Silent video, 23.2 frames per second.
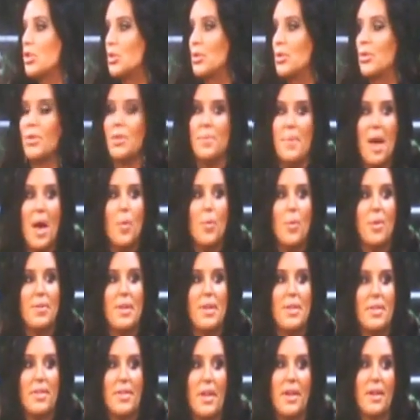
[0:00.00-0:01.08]
truth about what
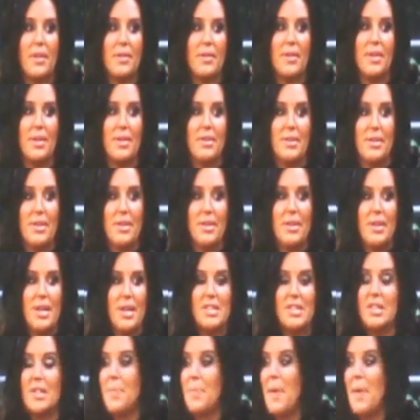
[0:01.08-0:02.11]
they think. Yeah, you do. Yes, the,